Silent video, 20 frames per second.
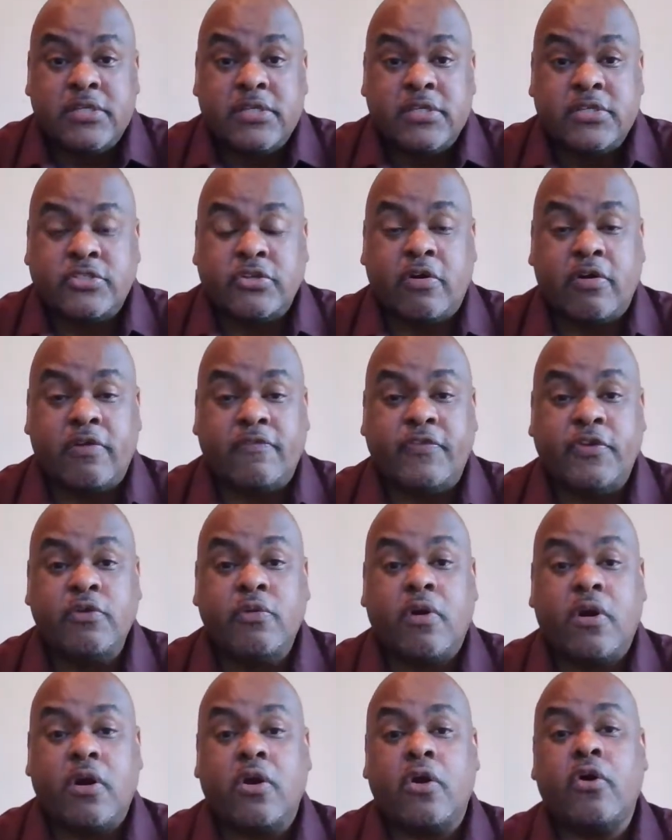So if
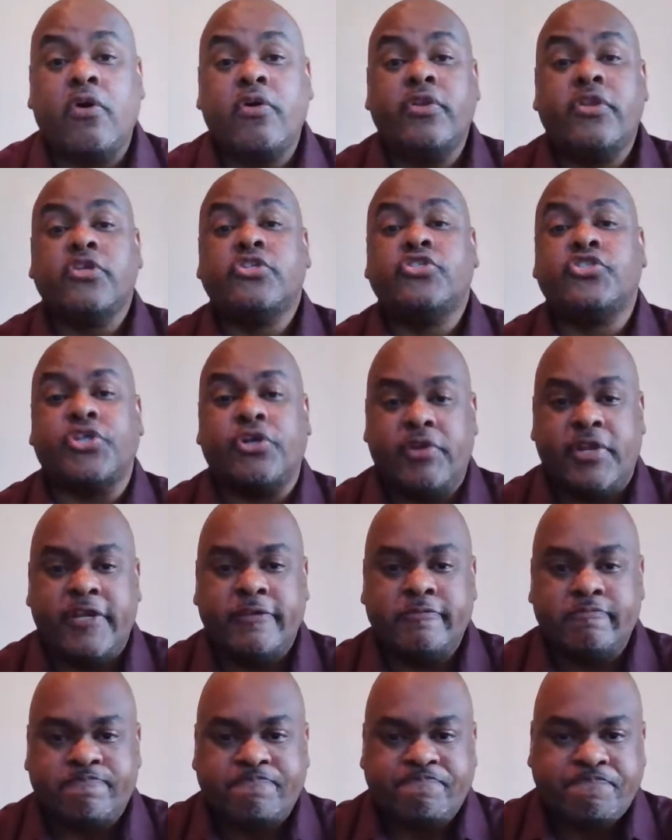you are on the
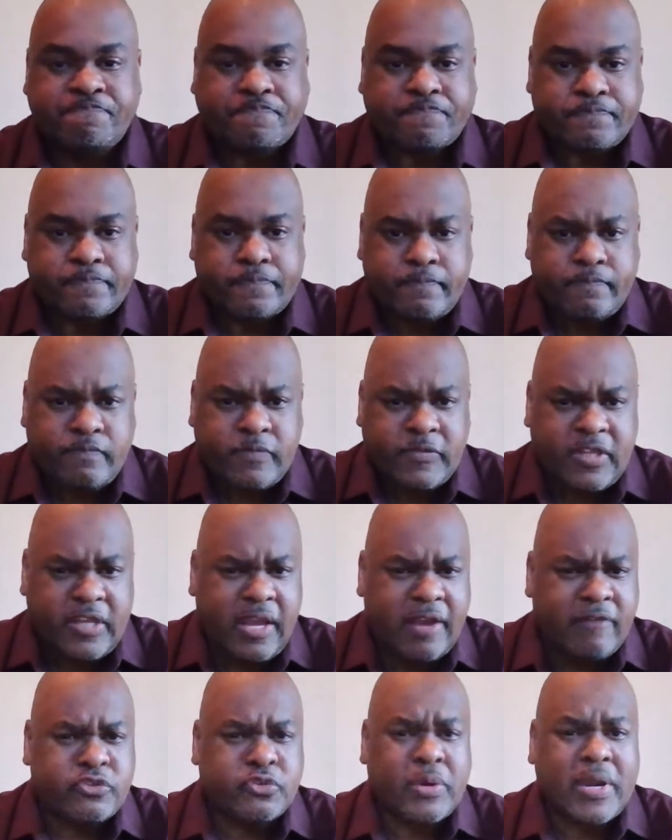journey
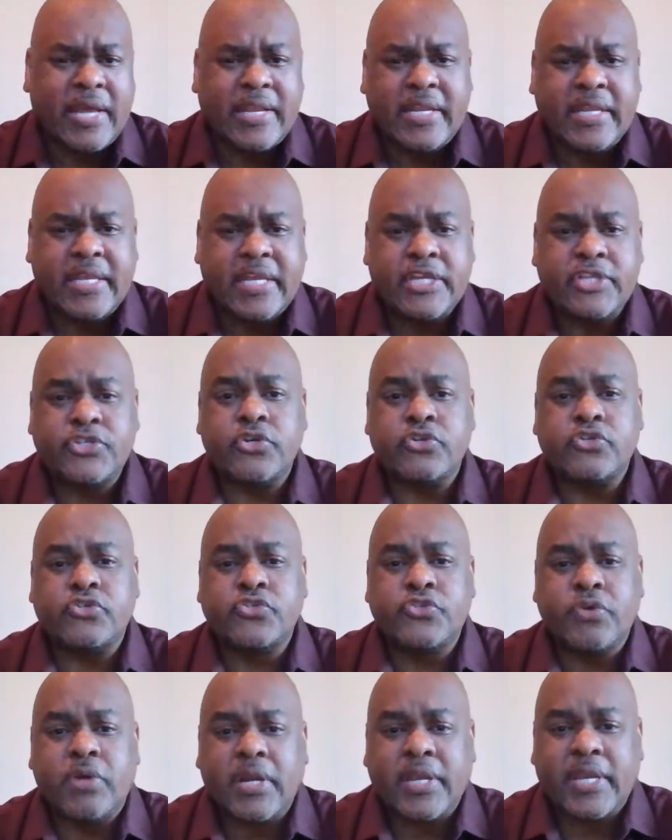of trying to get your
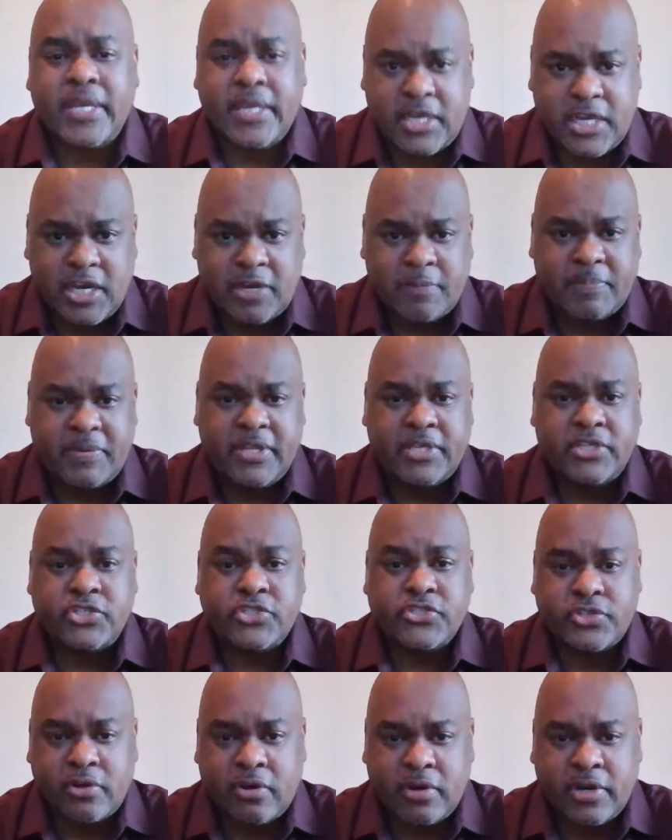trucking company
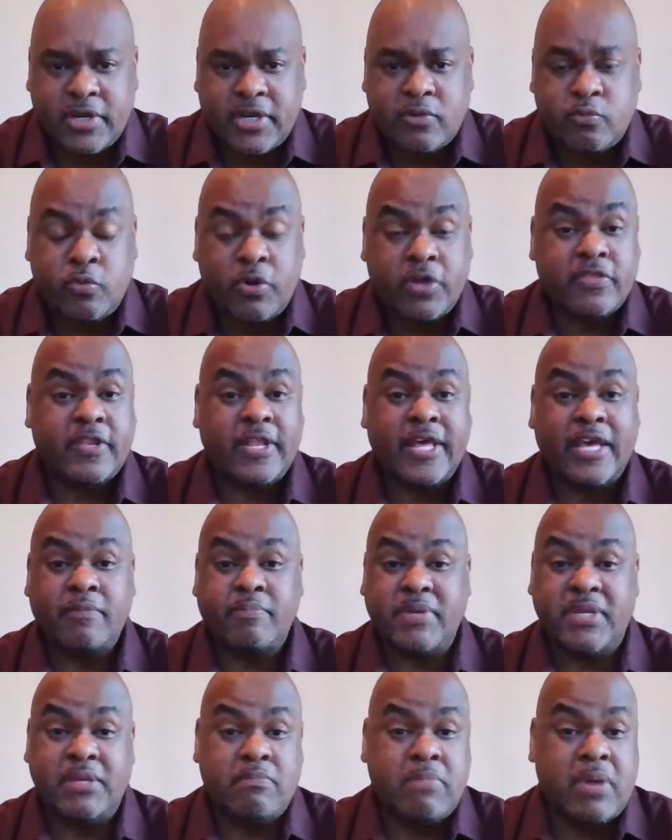started, whether
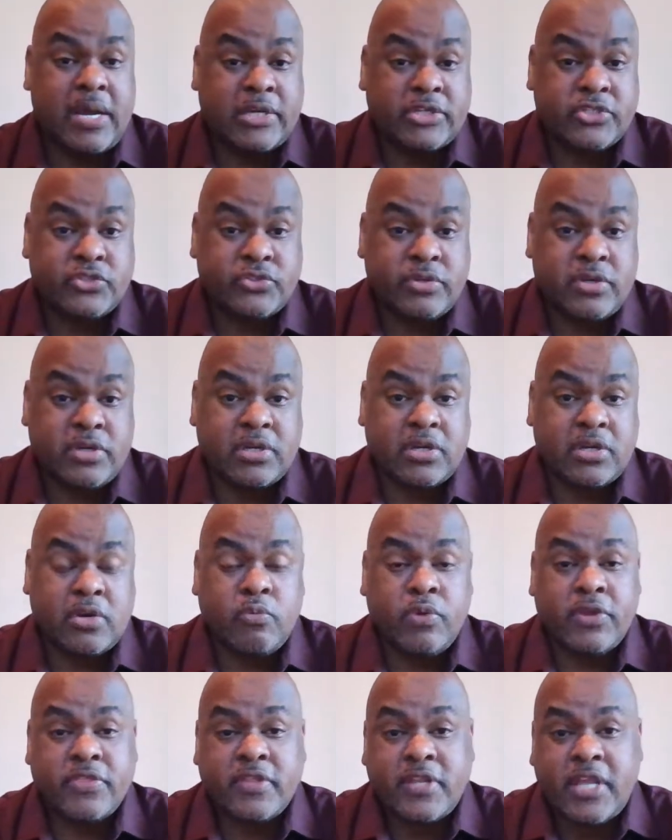that be box truck or
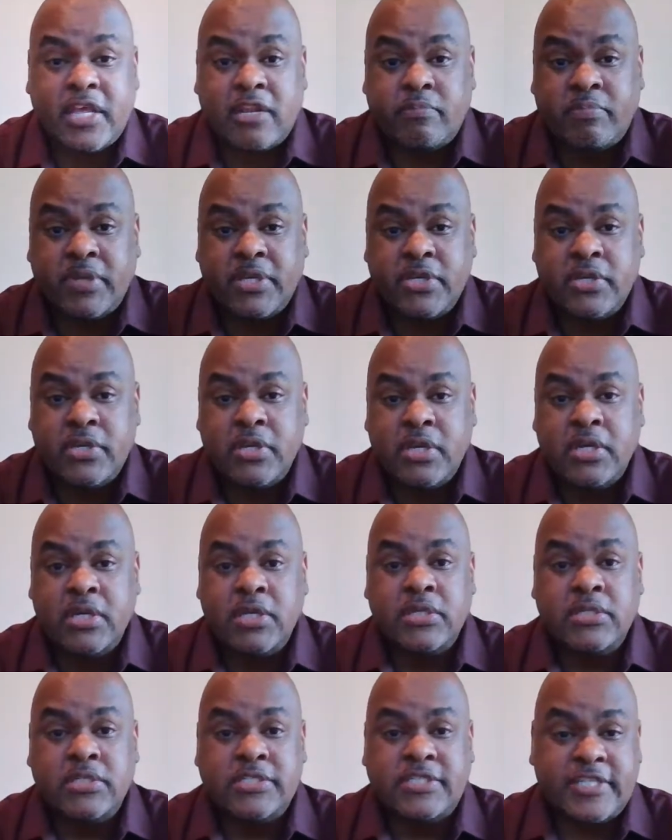whether that be
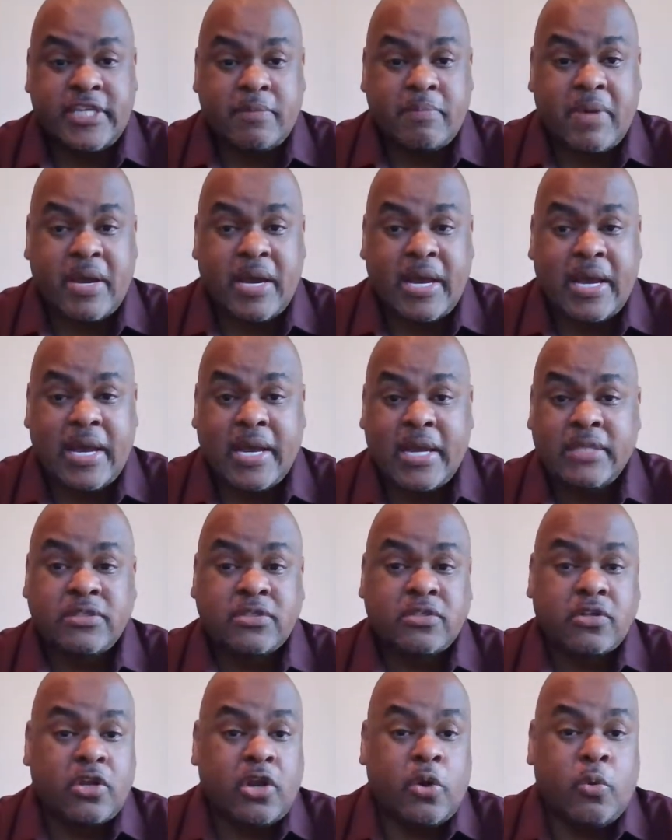semi
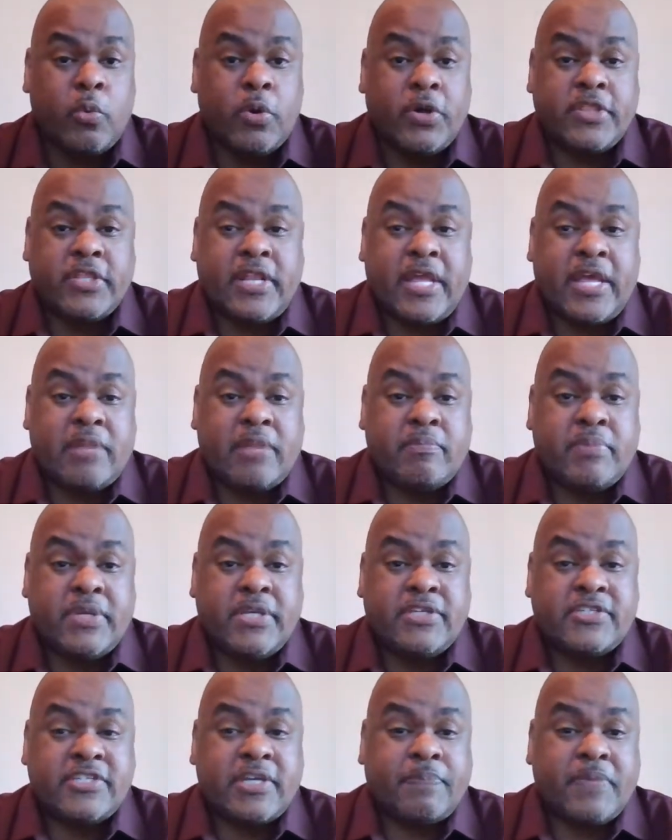or whether that be
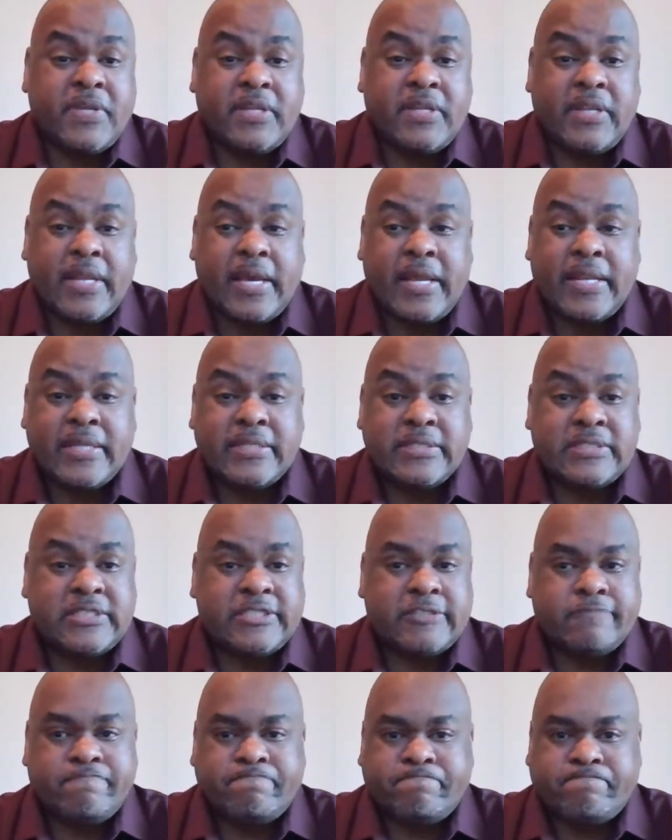something that is